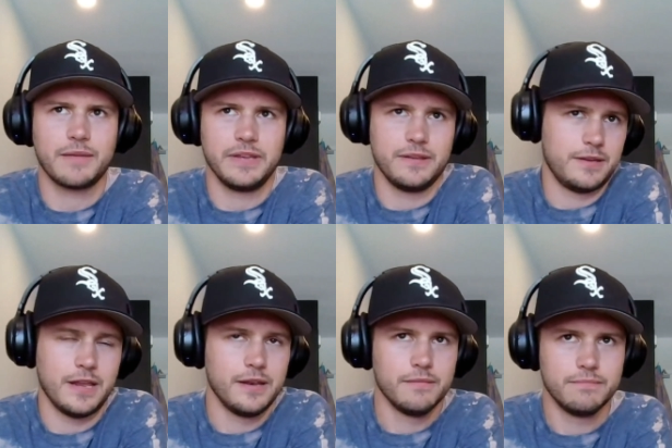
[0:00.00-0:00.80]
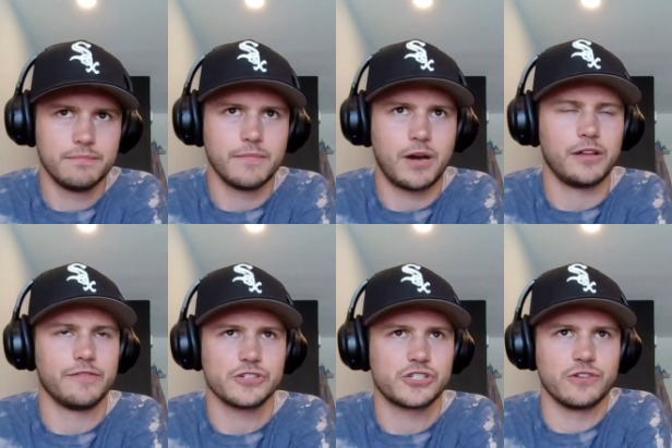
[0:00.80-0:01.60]
I mean, and all
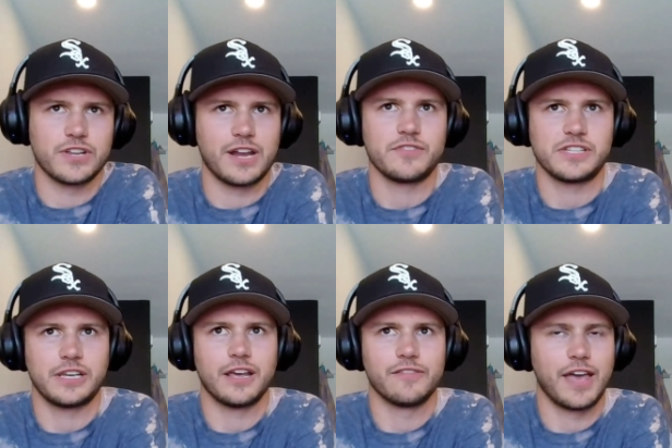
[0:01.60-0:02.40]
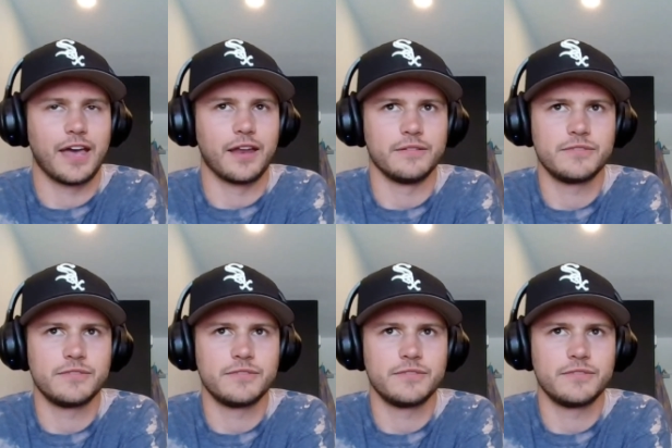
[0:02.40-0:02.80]
of the shows that I've seen have had